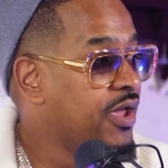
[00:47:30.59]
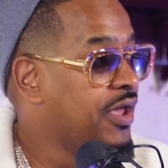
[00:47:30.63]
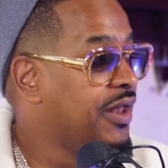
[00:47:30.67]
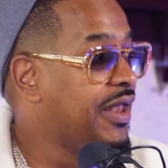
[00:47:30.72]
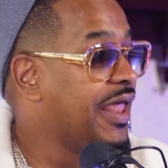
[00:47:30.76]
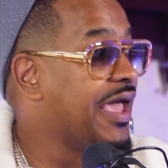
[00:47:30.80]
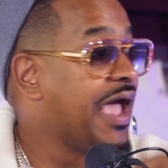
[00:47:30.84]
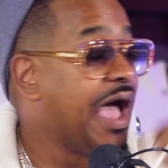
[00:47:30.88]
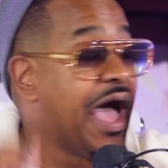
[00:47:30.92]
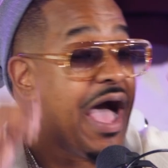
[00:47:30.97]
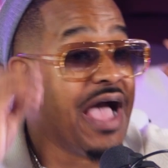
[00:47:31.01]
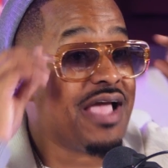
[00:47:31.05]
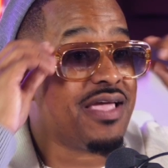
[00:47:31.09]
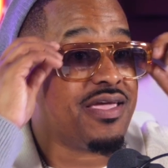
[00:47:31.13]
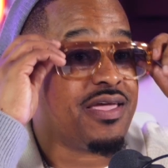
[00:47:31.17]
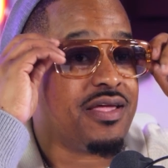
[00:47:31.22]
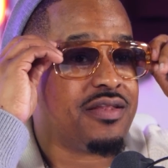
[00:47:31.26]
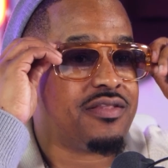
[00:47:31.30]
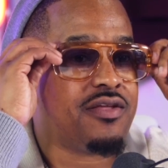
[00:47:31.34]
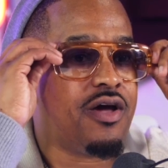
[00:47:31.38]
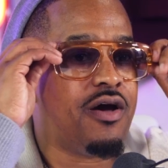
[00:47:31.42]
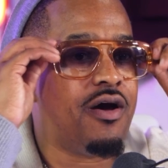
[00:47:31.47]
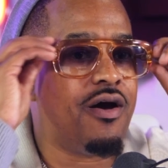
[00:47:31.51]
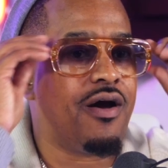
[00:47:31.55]
Like,
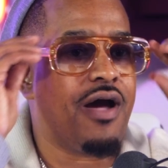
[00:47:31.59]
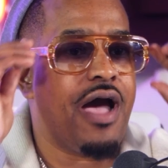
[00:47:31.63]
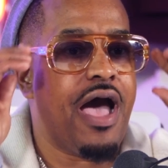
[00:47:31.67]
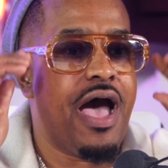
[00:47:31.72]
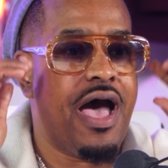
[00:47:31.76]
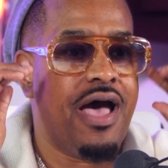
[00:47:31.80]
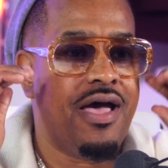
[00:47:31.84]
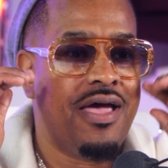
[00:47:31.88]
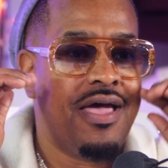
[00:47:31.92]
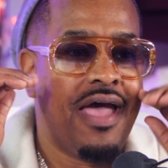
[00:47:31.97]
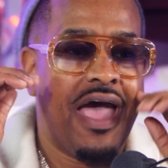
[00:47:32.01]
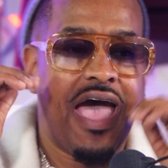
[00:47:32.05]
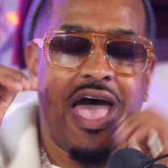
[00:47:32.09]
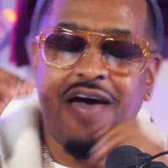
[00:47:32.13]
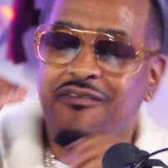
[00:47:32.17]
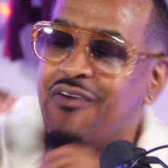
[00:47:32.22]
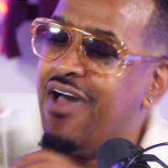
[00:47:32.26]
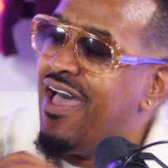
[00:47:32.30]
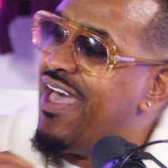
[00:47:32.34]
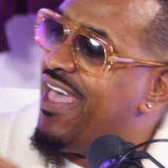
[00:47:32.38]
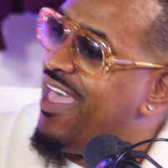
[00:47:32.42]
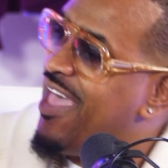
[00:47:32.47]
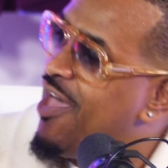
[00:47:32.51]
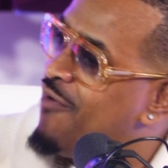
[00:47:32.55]
dog, have
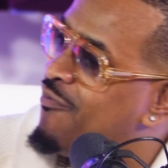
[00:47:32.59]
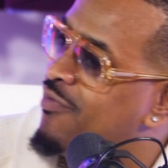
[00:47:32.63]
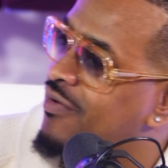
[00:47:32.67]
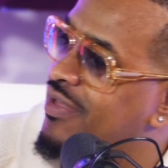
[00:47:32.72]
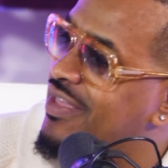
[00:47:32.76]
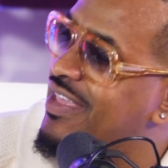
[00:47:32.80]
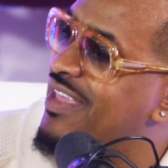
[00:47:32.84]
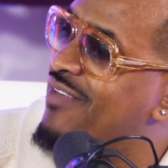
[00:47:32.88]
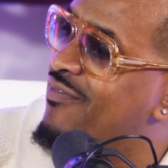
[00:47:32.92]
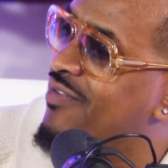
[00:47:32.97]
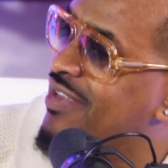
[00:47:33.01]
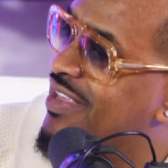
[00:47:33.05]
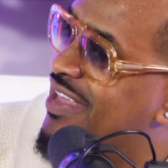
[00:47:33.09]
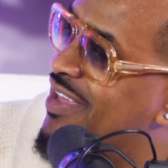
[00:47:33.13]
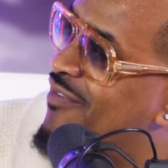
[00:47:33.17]
I ever even